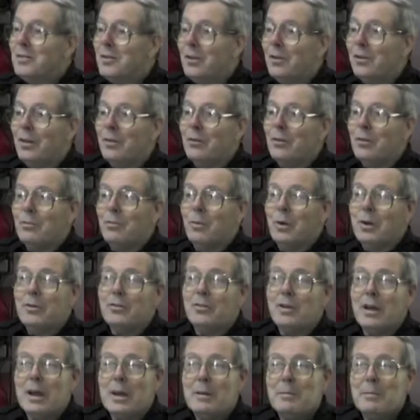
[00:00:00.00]
So there was
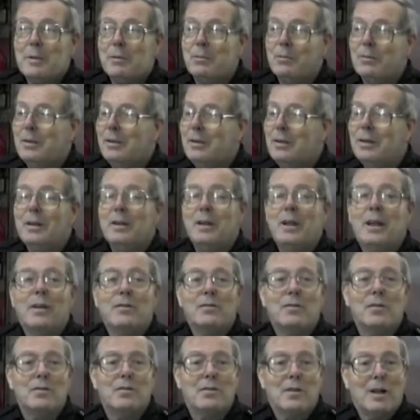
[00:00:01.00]
one time that we didn't have